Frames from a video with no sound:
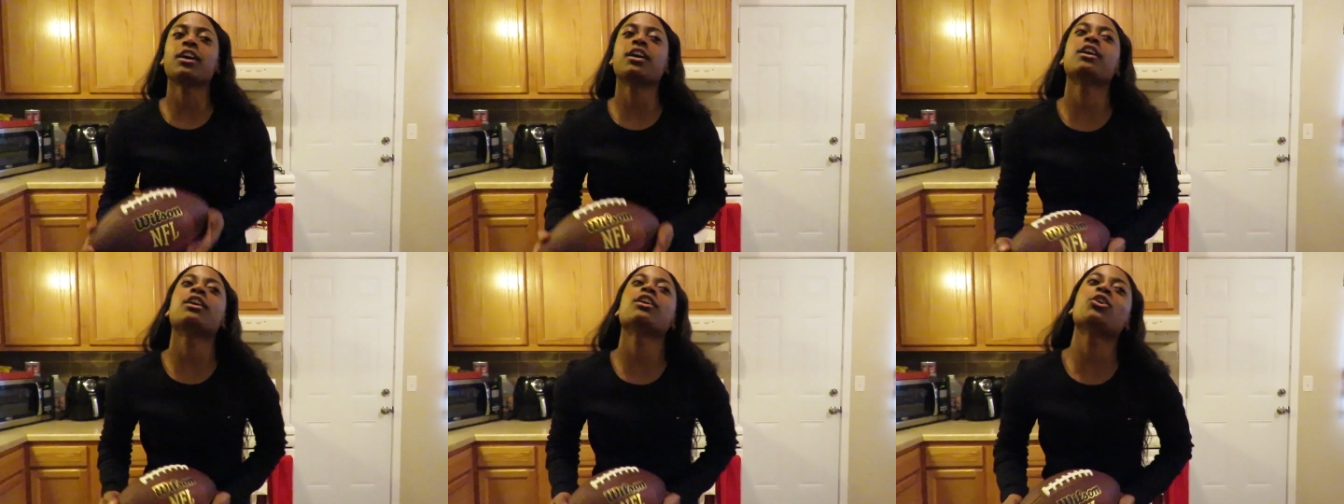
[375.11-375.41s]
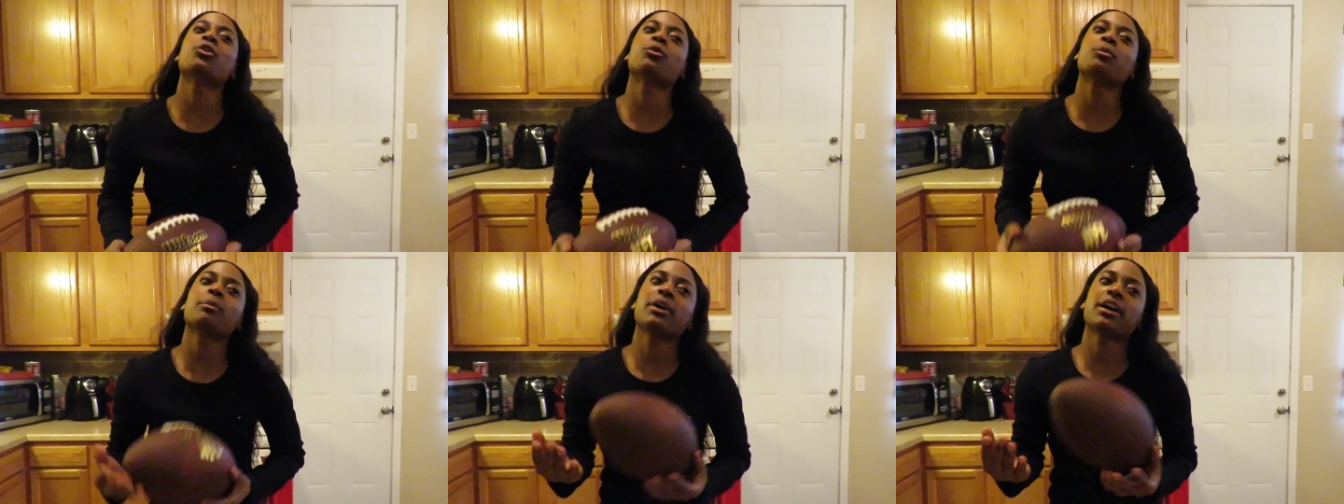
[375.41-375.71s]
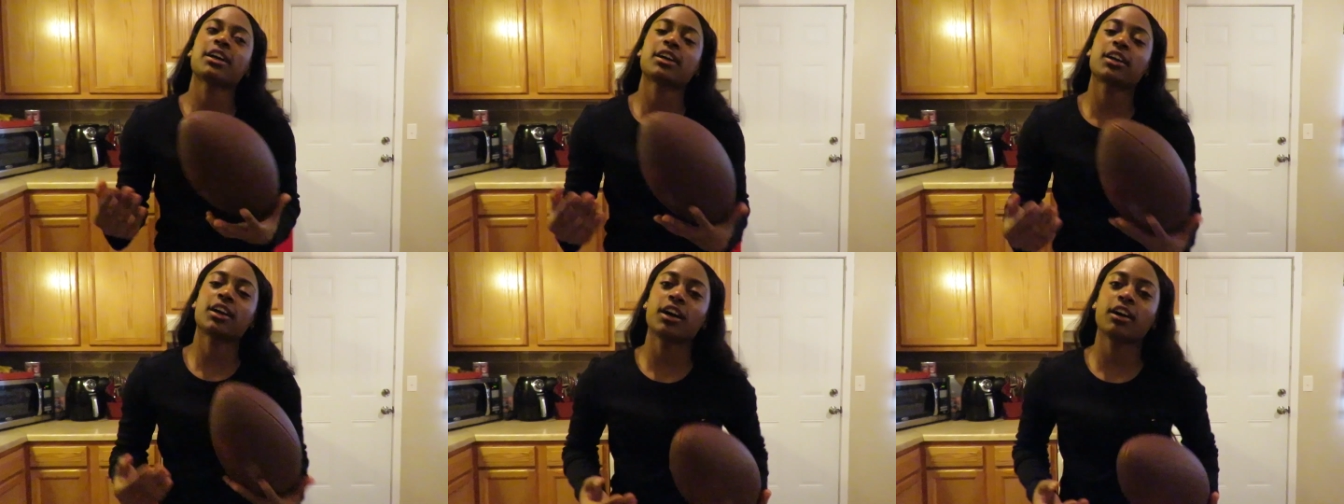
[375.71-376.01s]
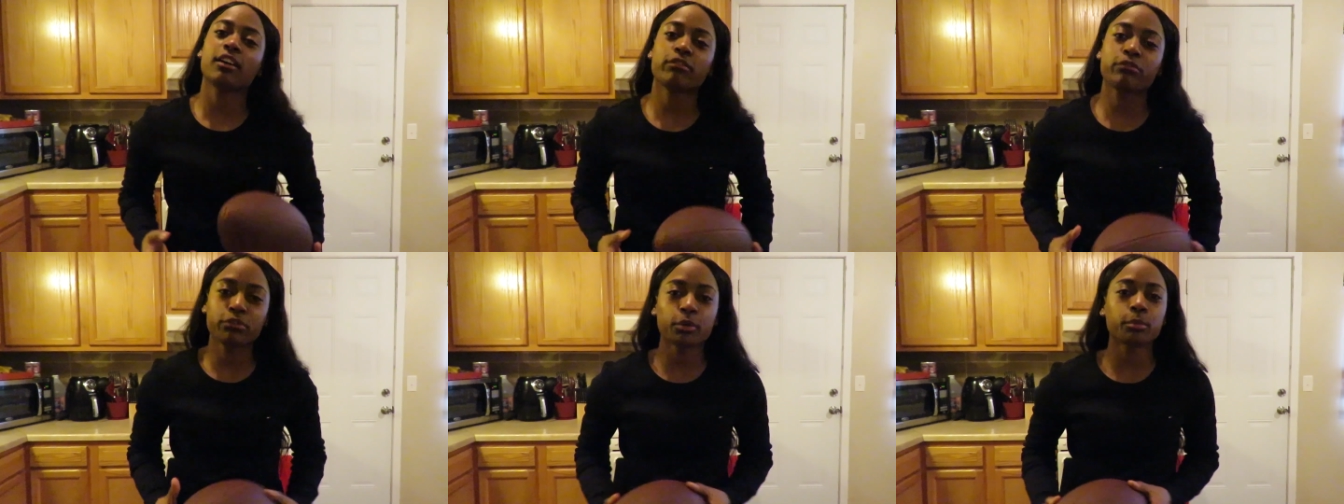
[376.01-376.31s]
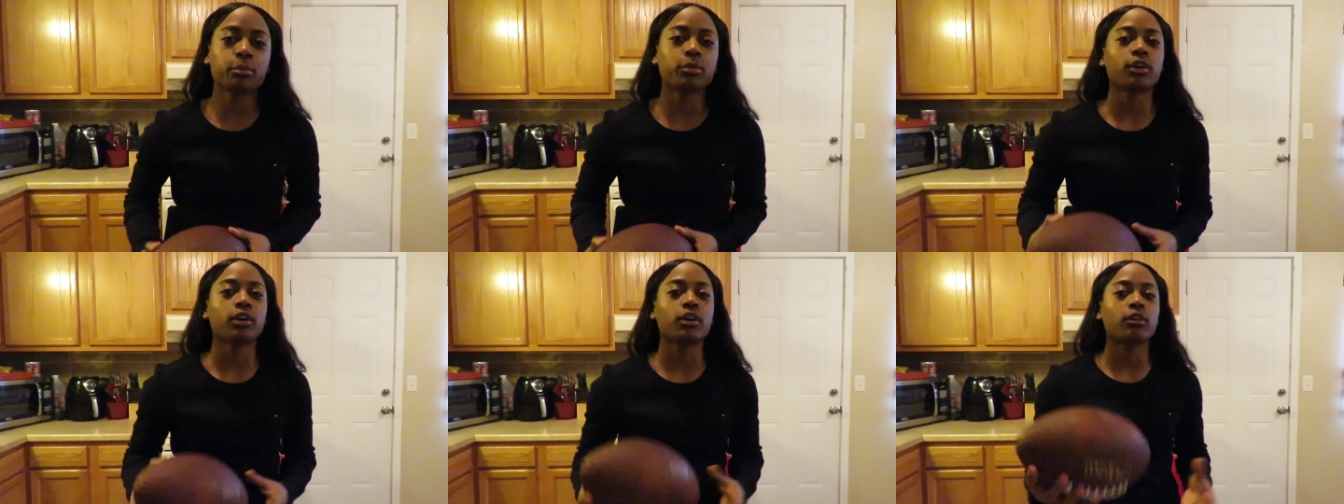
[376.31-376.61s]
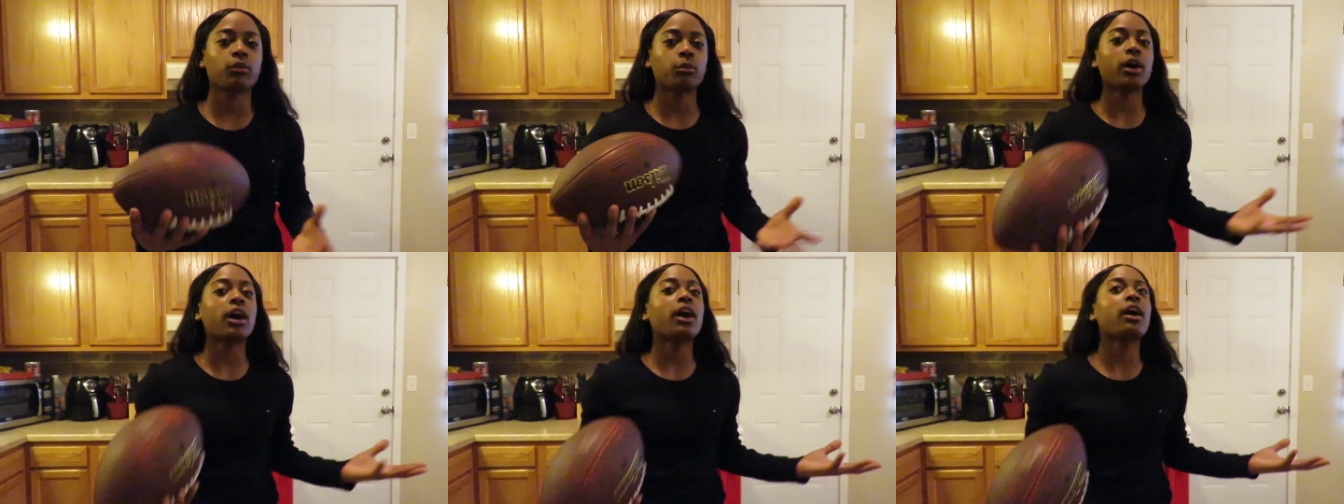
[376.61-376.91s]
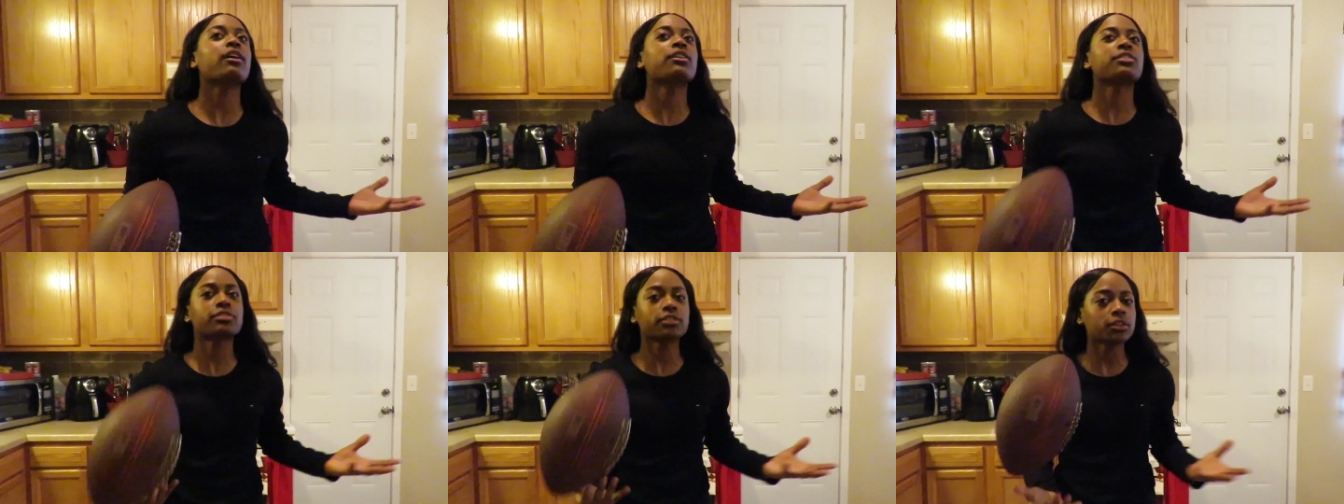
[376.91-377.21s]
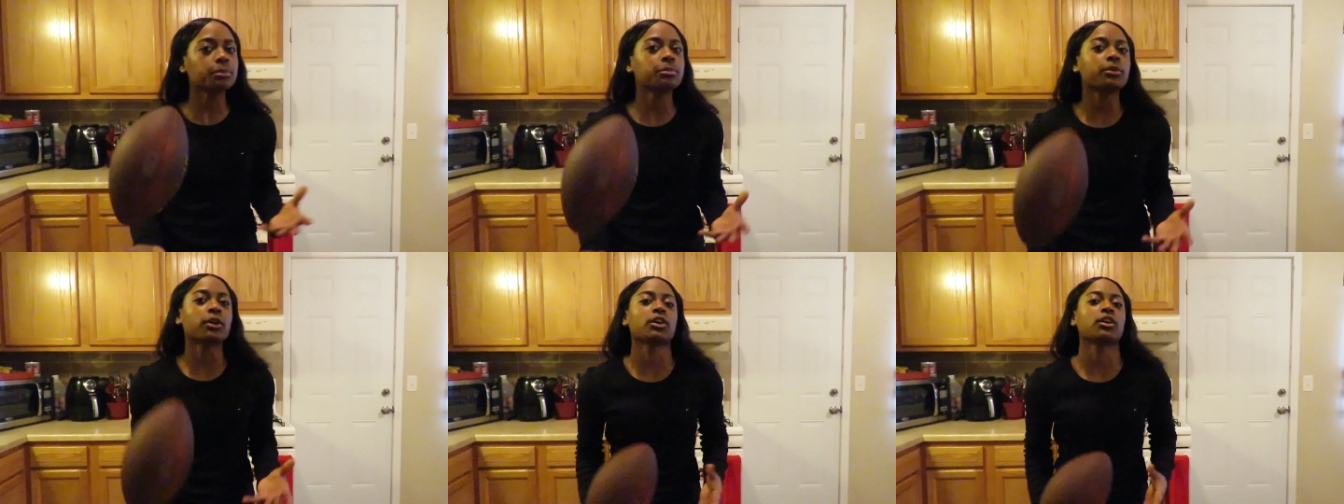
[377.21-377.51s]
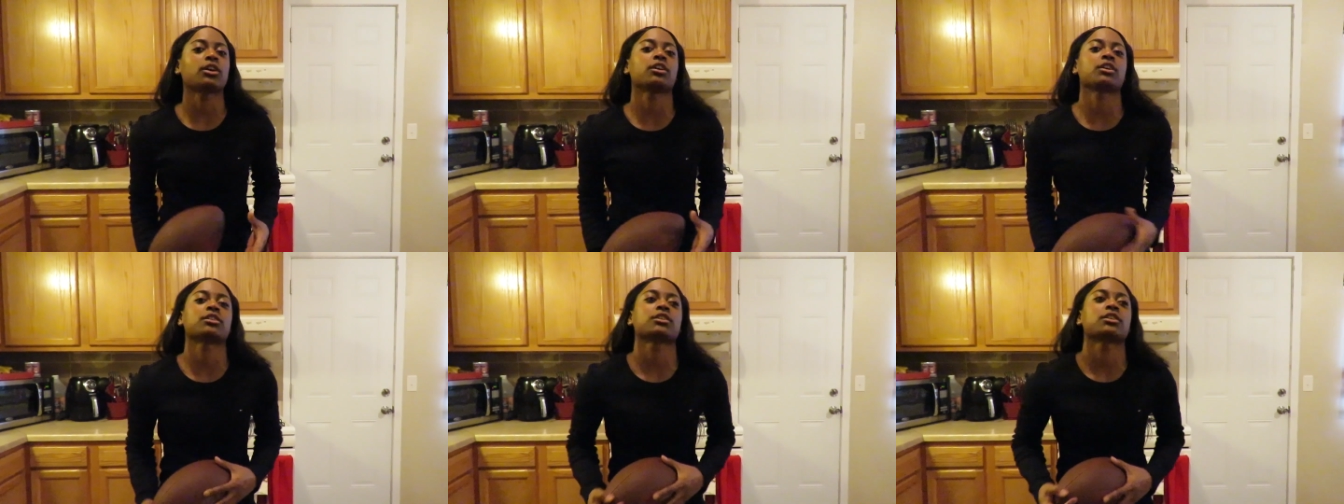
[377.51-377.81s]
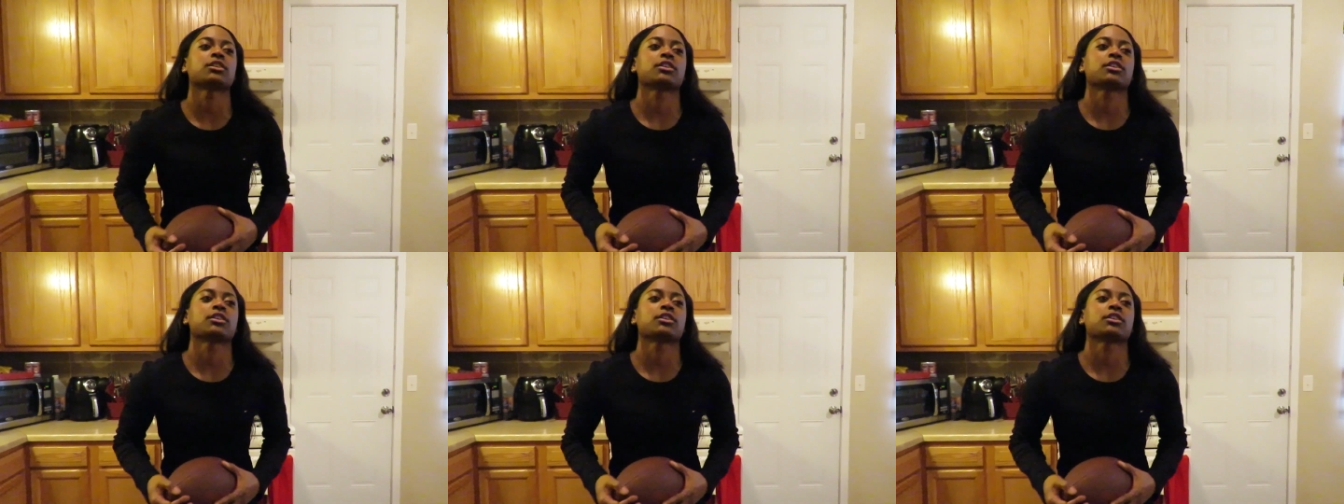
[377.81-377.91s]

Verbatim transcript: oh my god, football, why football?